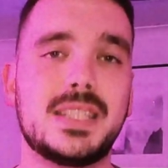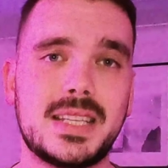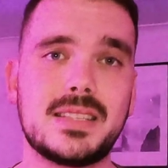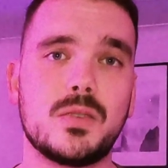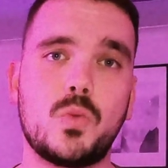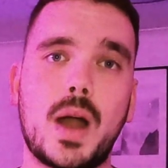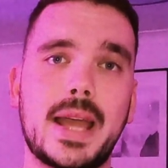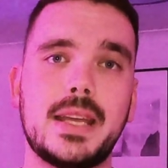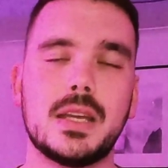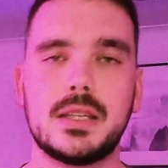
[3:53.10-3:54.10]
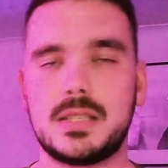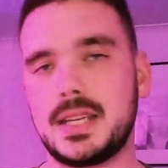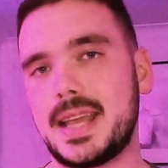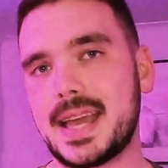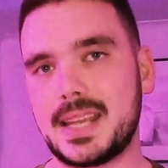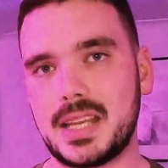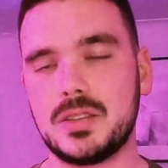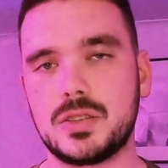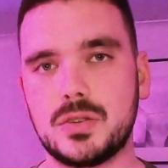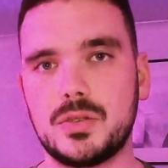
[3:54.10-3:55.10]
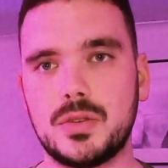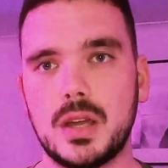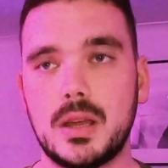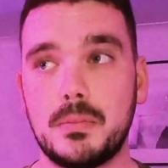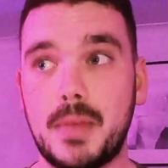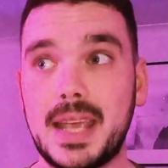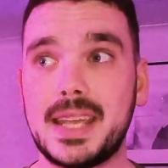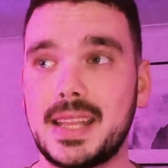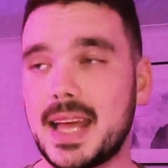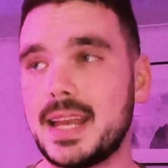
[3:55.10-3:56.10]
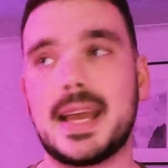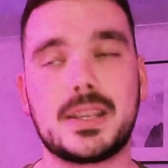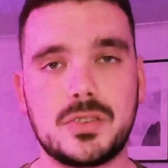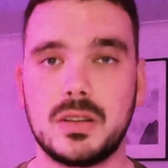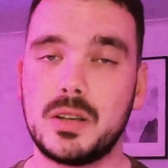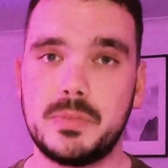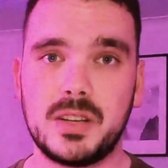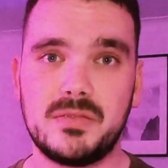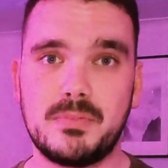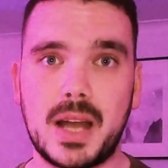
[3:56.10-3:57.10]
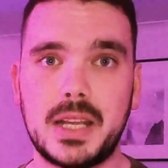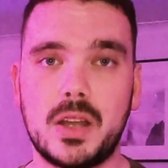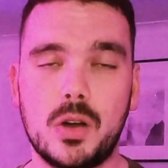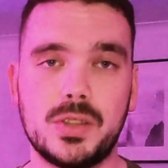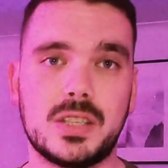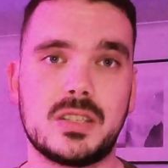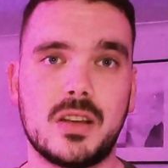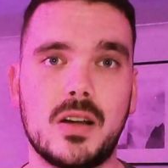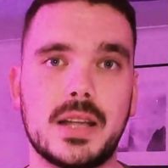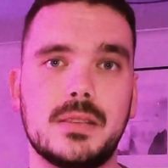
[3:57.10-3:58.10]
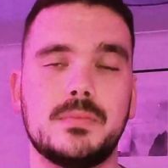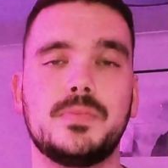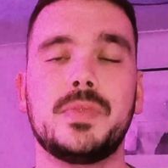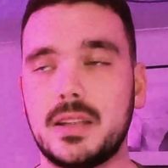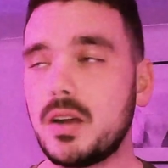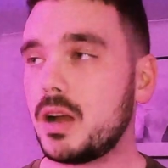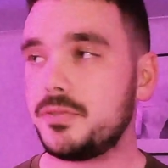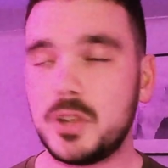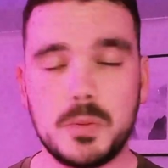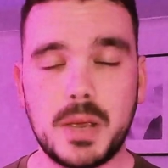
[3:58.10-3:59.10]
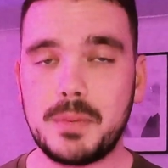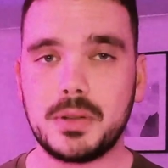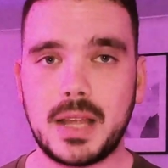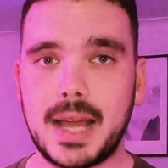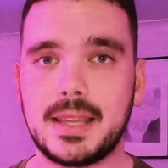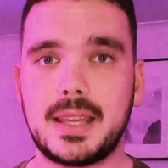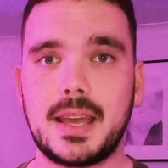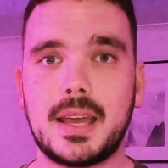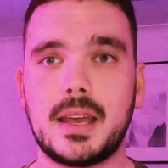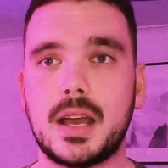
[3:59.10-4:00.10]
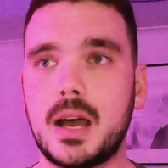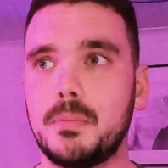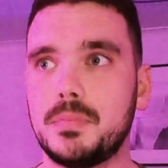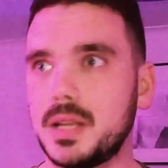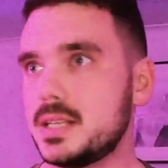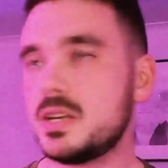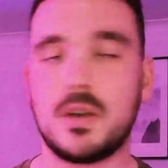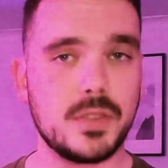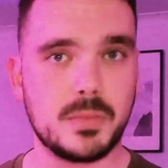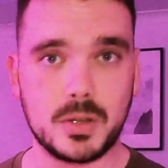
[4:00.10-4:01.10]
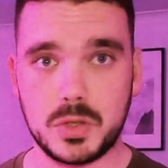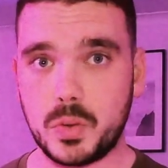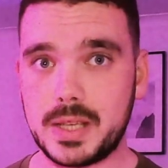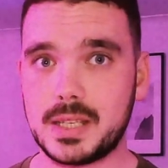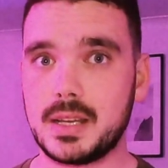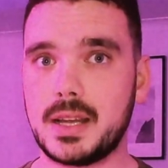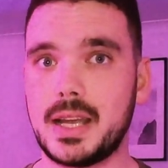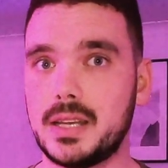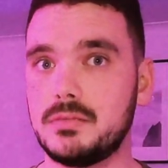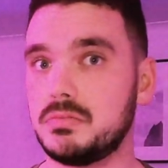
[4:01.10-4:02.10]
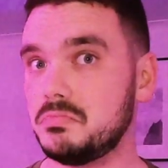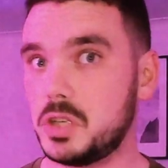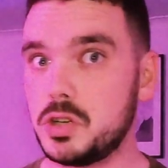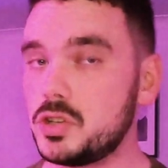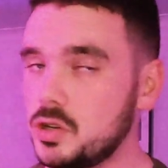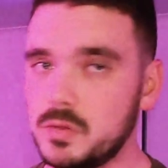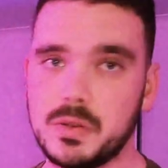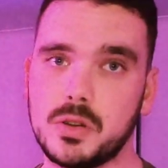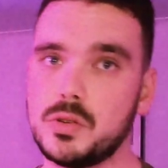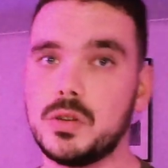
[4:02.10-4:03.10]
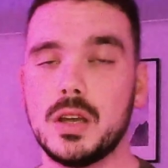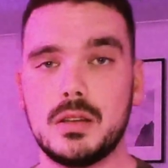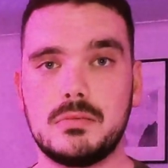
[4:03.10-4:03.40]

This is a way to get into making that extra little bit of money on the side. Now, there are a few people out there, plenty of them on Twitter and YouTube, who